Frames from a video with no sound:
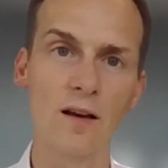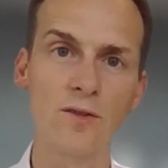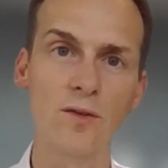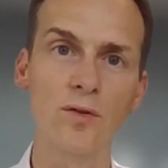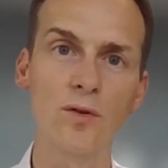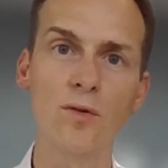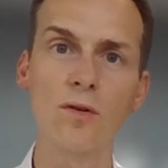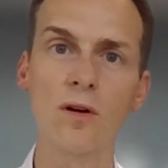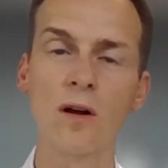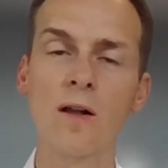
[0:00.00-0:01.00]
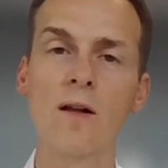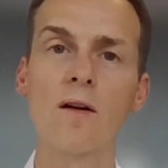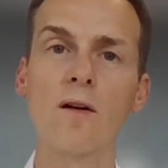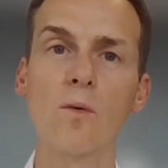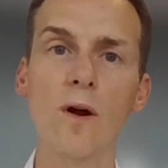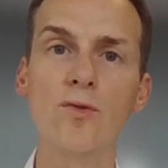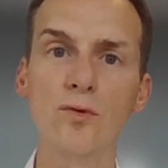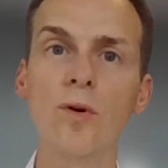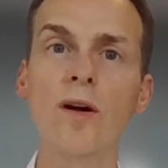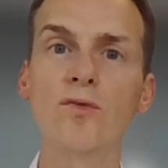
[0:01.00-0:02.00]
is also when you
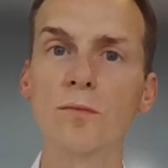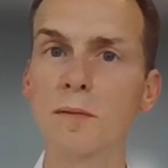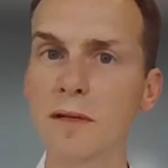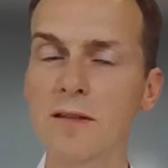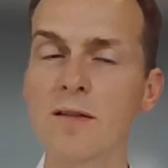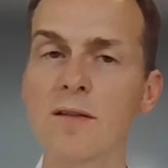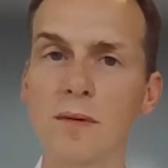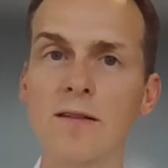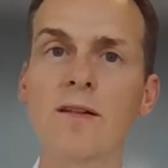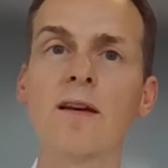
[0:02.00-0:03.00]
try to mimic meat